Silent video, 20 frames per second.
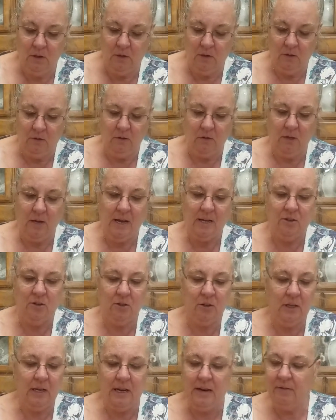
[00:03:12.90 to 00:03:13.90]
So that's your
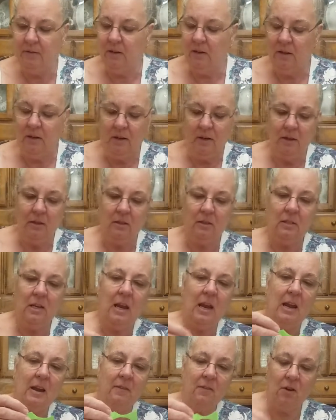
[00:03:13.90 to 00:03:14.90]
leaf.
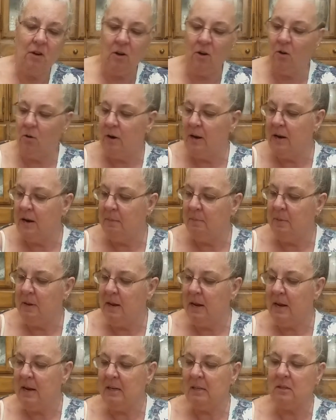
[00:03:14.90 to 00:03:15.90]
Save your green
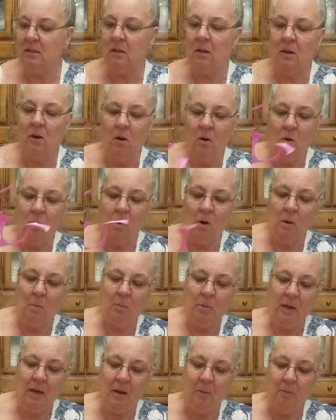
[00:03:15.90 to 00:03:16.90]
piece or a
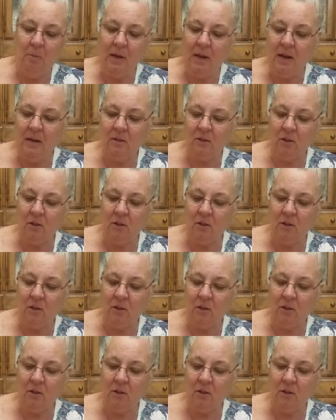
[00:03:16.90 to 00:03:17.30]
pink piece.